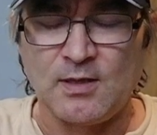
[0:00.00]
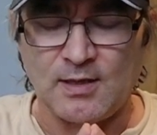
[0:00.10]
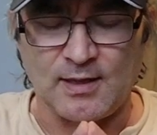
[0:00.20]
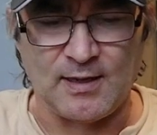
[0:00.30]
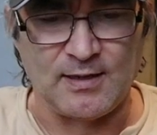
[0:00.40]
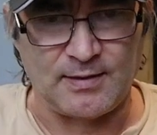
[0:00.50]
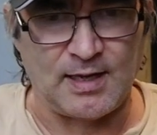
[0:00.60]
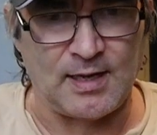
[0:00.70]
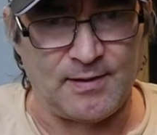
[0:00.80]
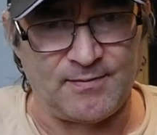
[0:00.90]
and
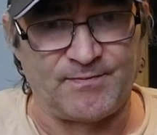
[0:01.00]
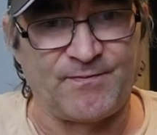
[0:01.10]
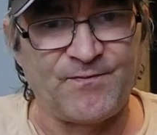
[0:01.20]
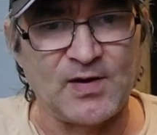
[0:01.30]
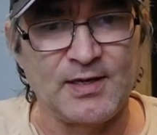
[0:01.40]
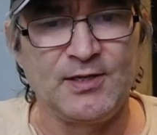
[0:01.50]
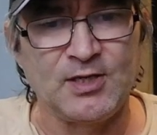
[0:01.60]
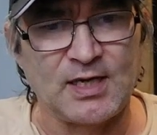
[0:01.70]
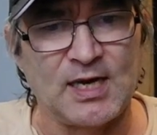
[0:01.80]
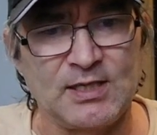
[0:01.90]
finding
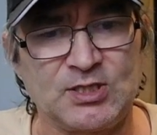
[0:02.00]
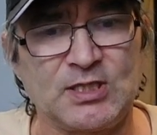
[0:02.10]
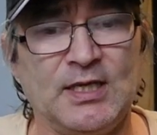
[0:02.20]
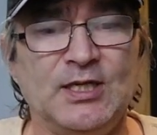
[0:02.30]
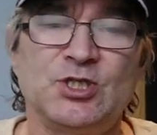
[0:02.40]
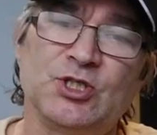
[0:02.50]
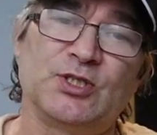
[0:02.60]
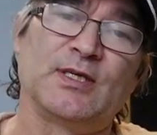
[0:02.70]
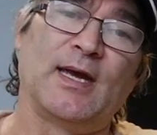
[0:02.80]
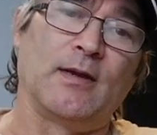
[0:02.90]
your
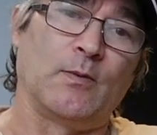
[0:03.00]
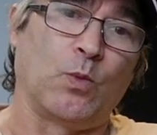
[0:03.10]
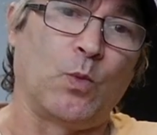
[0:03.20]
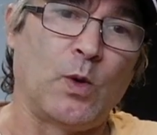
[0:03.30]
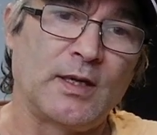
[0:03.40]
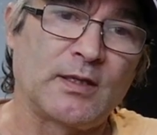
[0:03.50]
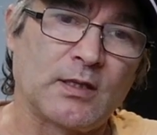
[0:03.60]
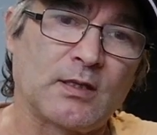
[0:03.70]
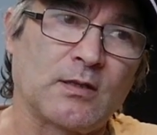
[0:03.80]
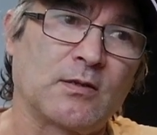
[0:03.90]
constellations and what
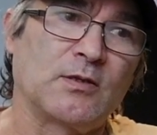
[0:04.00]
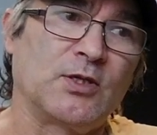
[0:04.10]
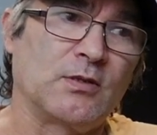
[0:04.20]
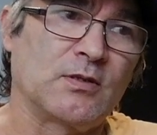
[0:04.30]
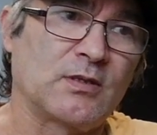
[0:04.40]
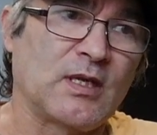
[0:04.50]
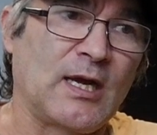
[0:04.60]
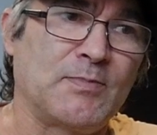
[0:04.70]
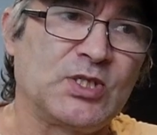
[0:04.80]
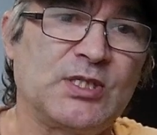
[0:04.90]

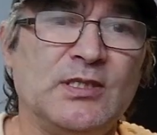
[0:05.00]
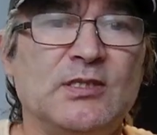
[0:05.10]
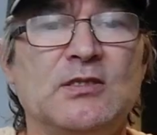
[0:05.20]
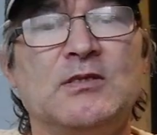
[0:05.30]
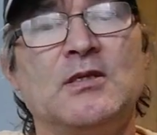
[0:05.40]
type of season